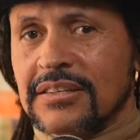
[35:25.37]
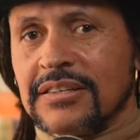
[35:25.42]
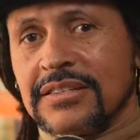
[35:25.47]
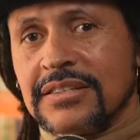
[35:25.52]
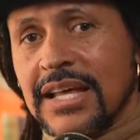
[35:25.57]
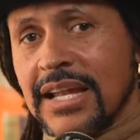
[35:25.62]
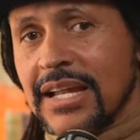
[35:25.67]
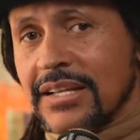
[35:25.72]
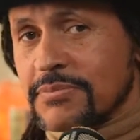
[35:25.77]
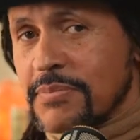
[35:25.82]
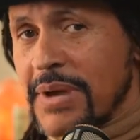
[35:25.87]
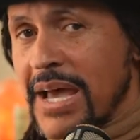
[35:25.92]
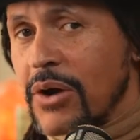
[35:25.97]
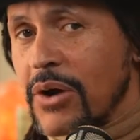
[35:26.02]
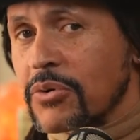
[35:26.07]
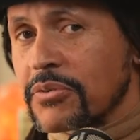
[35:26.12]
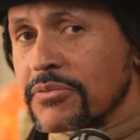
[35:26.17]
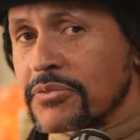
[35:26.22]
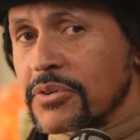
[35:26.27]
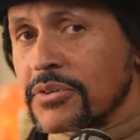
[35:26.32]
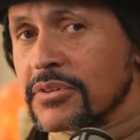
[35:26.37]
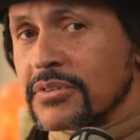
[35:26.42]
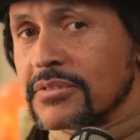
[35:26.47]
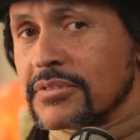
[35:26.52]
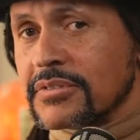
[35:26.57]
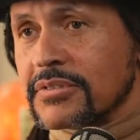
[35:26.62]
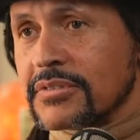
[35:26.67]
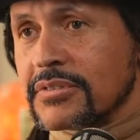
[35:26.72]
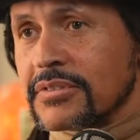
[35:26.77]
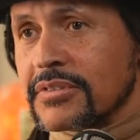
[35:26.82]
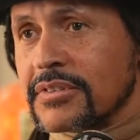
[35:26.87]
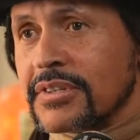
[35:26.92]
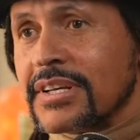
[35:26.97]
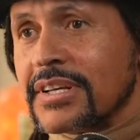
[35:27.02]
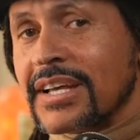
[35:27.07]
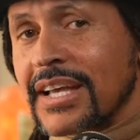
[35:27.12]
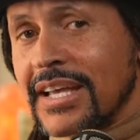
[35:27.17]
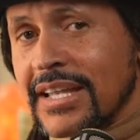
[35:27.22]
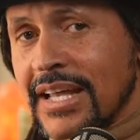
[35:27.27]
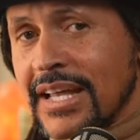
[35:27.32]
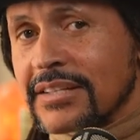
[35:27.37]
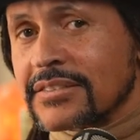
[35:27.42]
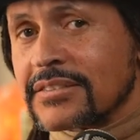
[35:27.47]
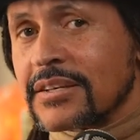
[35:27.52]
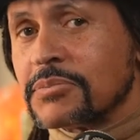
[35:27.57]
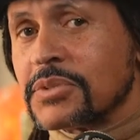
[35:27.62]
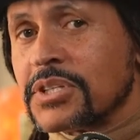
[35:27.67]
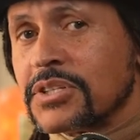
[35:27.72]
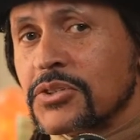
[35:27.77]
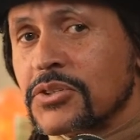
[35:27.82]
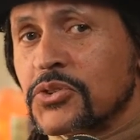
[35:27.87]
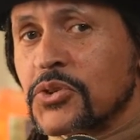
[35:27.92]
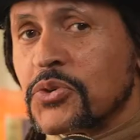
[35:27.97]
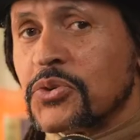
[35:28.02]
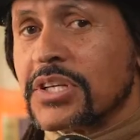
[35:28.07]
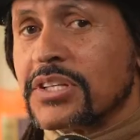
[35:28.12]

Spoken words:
Now that's powerful, and that's something to tune